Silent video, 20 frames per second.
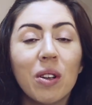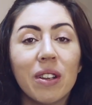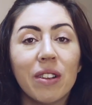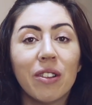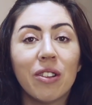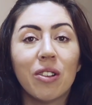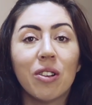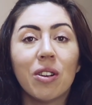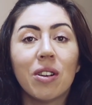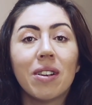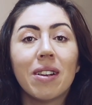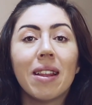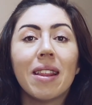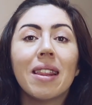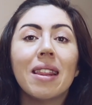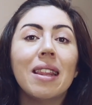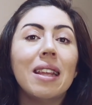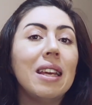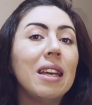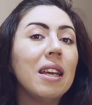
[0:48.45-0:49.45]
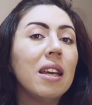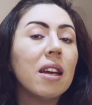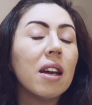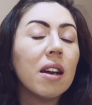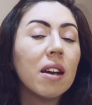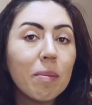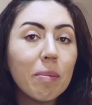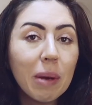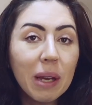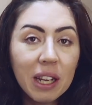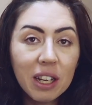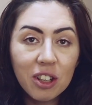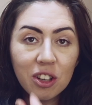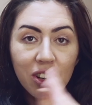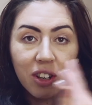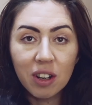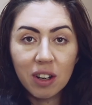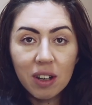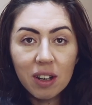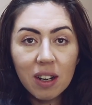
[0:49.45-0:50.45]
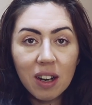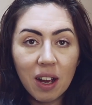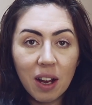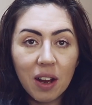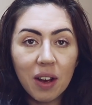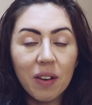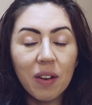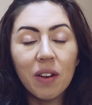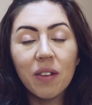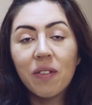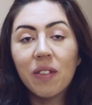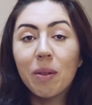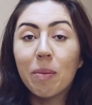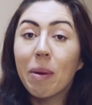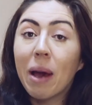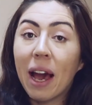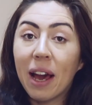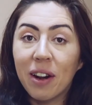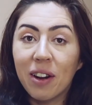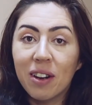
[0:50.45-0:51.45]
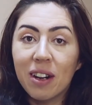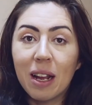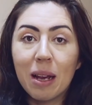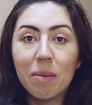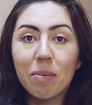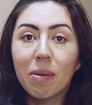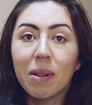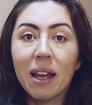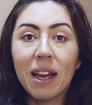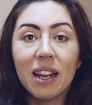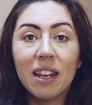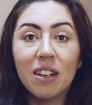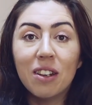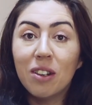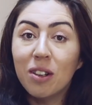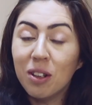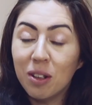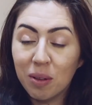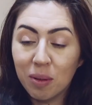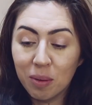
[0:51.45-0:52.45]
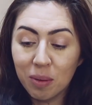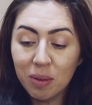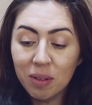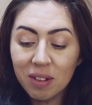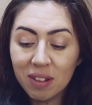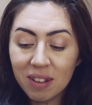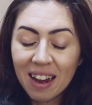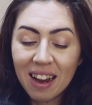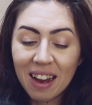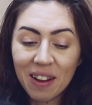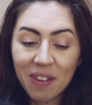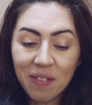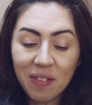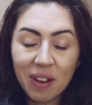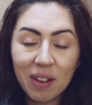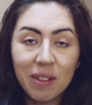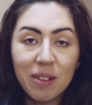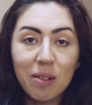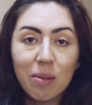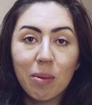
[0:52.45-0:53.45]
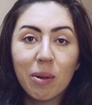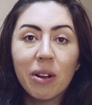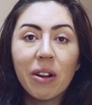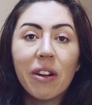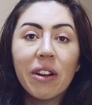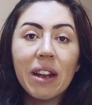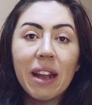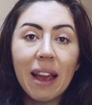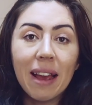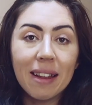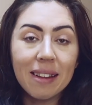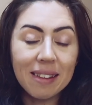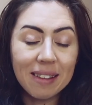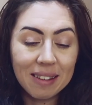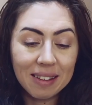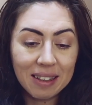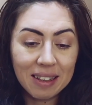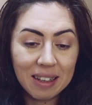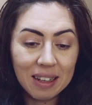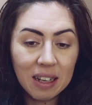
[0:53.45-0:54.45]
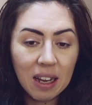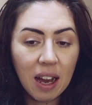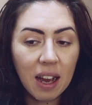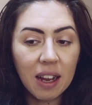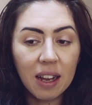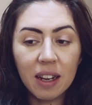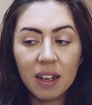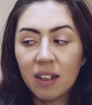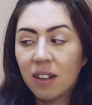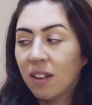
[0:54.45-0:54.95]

insert the picture of the pattern I plan to use. I found this one on Etsy. I